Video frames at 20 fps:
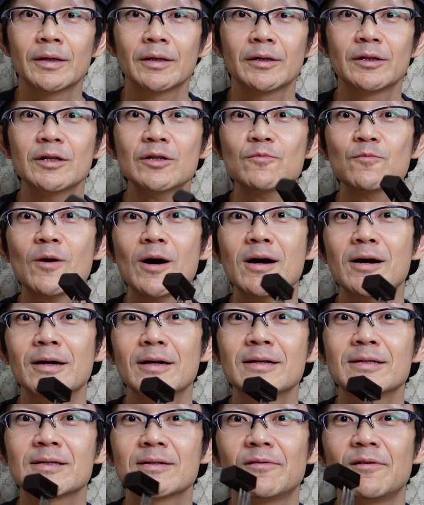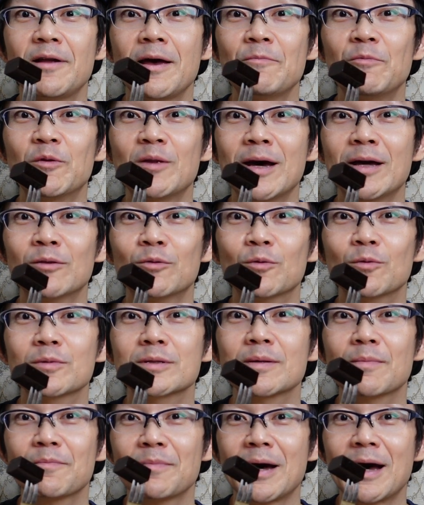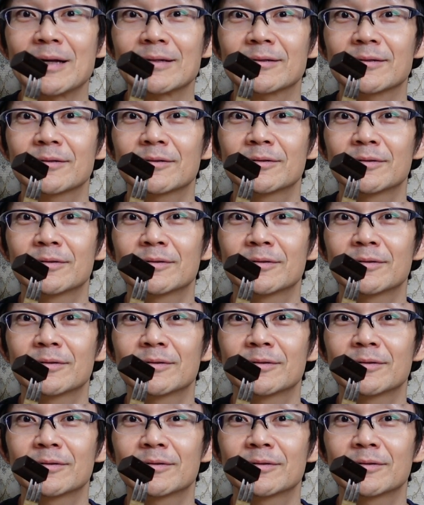This one is remnant of the past.